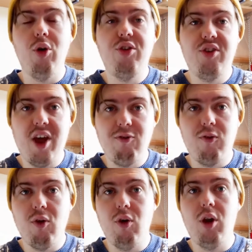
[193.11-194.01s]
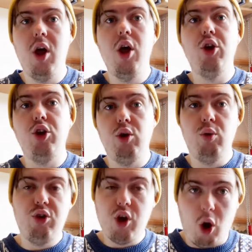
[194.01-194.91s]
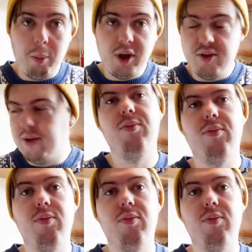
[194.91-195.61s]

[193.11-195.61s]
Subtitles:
or several used copies?